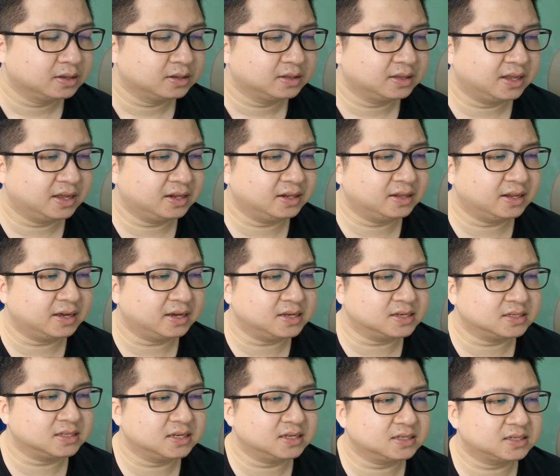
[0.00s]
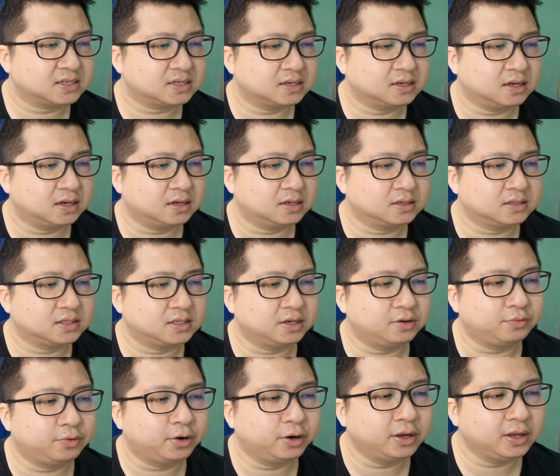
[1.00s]
Then there is this
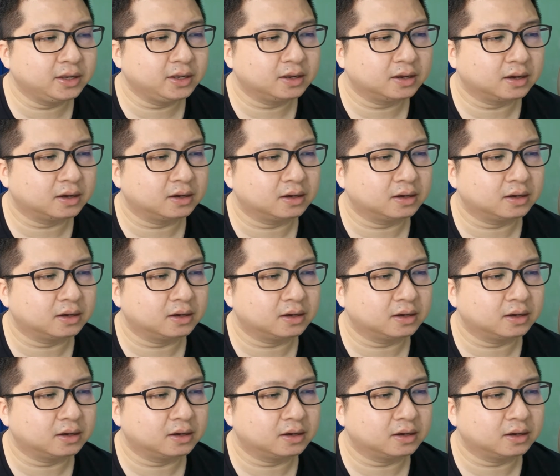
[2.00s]
Siri